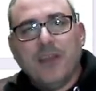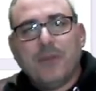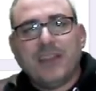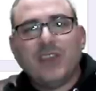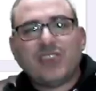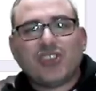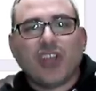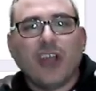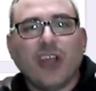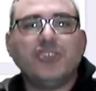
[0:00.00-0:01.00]
But they used to
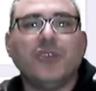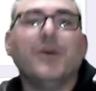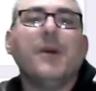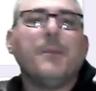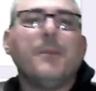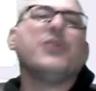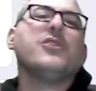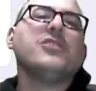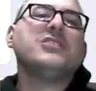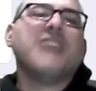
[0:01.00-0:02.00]
charge you
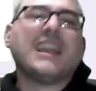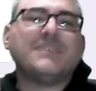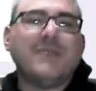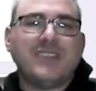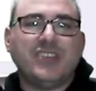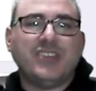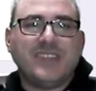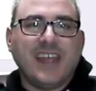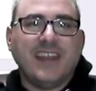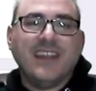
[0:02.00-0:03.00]
per text message you'd
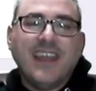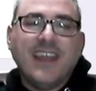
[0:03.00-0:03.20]
send.